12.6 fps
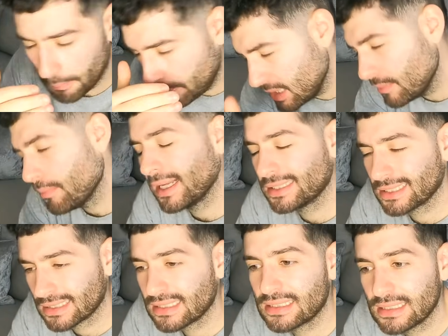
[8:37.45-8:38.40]
Beat
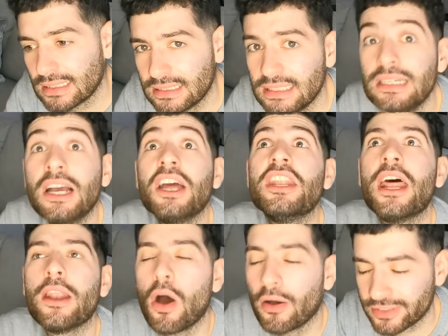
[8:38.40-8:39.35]
Manchester City.
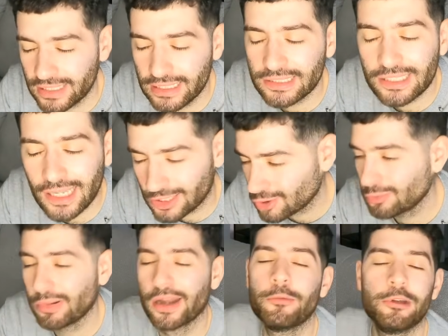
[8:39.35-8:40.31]
Then after the
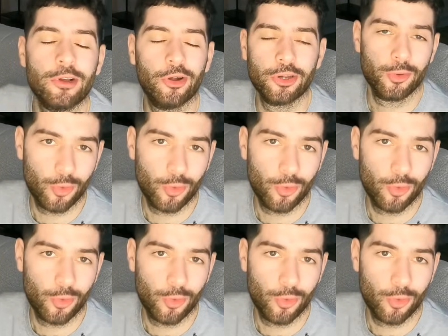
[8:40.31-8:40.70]
international break, we got